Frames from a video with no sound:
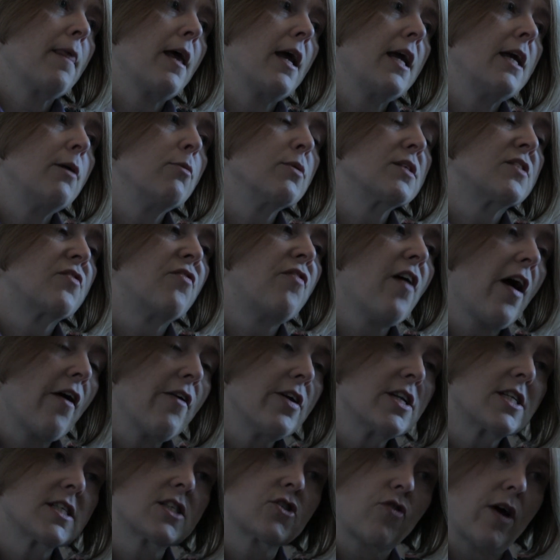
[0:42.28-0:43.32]
he was
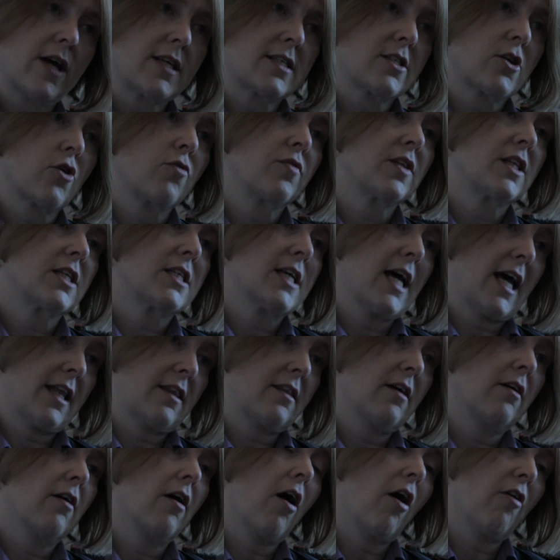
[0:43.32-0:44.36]
very distressed over the
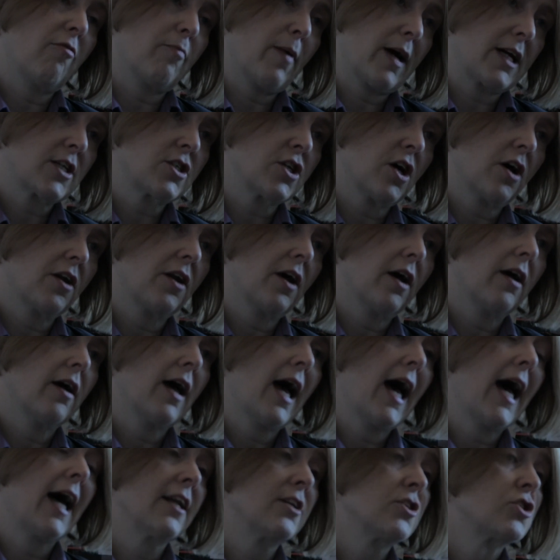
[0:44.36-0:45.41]
death of
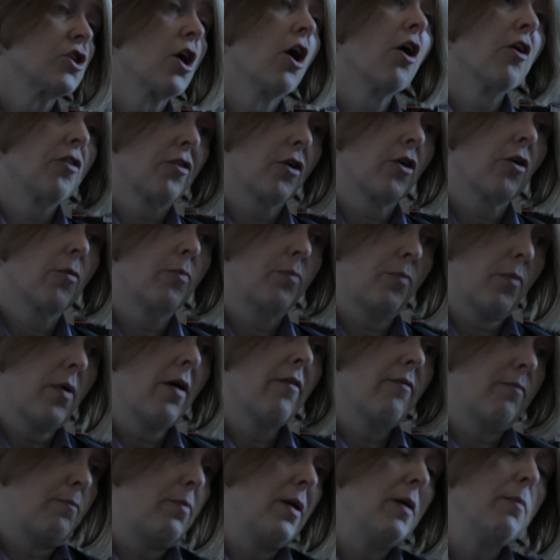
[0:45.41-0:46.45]
MacDonagh and other
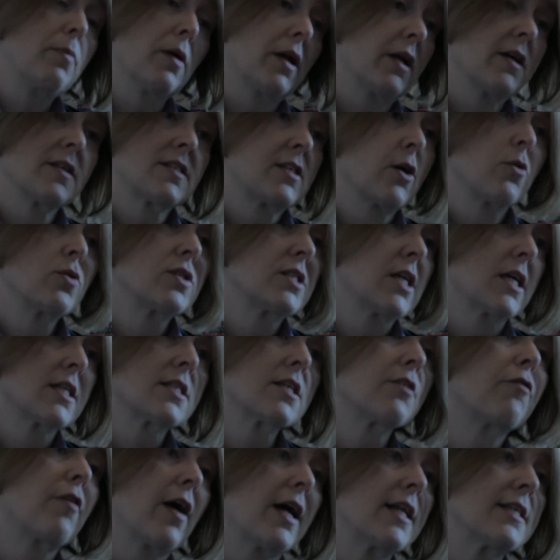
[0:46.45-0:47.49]
people,
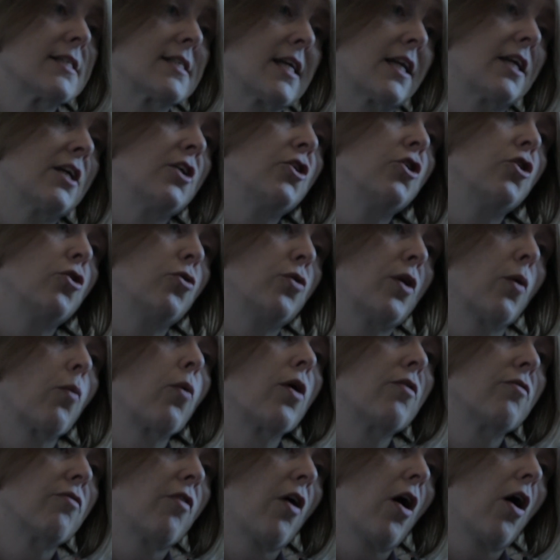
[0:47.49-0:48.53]
associates and friends that he knew that
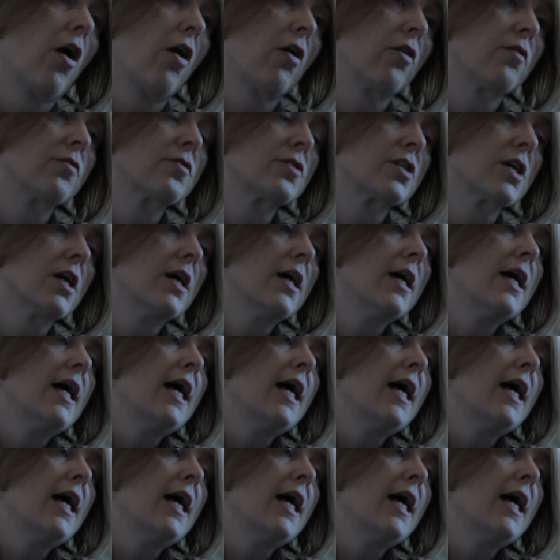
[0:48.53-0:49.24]
were involved.